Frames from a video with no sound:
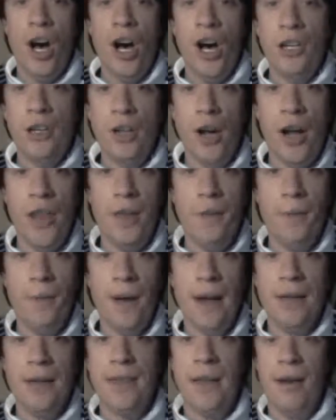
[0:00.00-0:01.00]
I like the
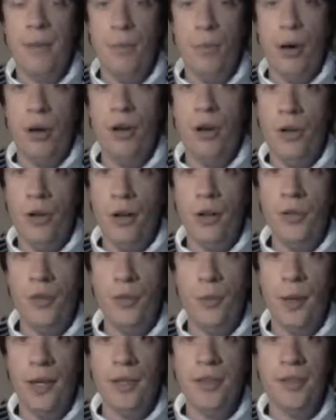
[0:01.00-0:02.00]
fact that it modernized
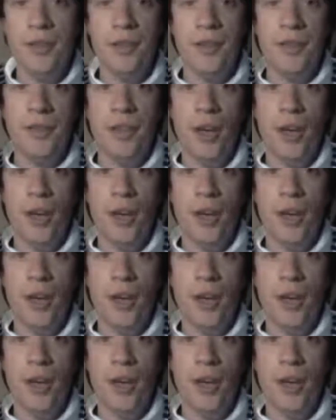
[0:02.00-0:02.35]
the Westerns.